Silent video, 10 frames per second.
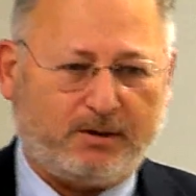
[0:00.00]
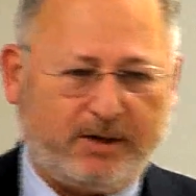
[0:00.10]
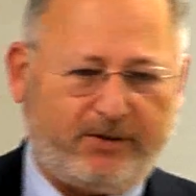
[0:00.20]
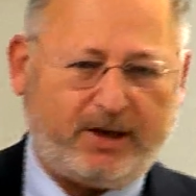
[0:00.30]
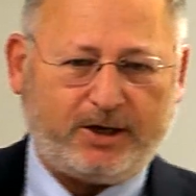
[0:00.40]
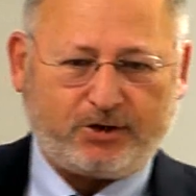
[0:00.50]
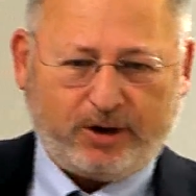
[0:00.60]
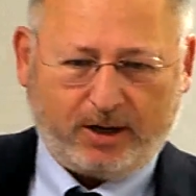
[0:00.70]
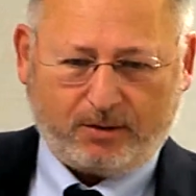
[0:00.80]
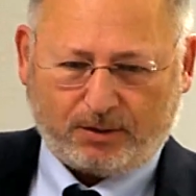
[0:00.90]
giving a
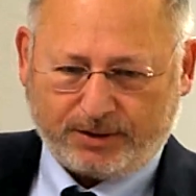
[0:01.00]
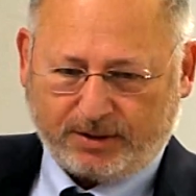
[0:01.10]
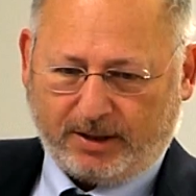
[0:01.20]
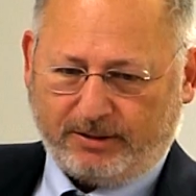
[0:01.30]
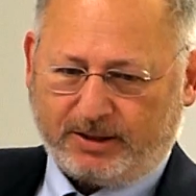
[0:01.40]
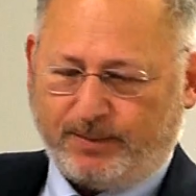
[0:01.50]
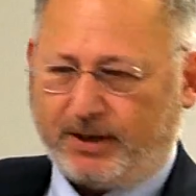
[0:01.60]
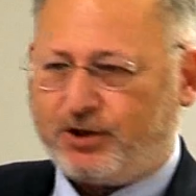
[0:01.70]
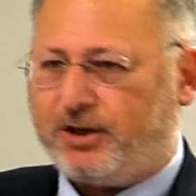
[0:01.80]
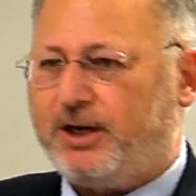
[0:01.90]
training course to their
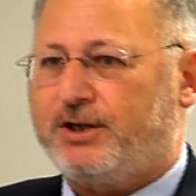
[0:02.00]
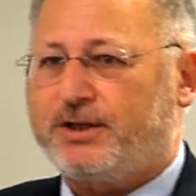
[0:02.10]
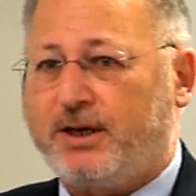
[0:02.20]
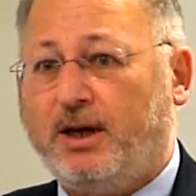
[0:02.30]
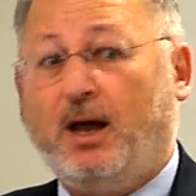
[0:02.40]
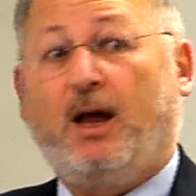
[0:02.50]
inspection agency.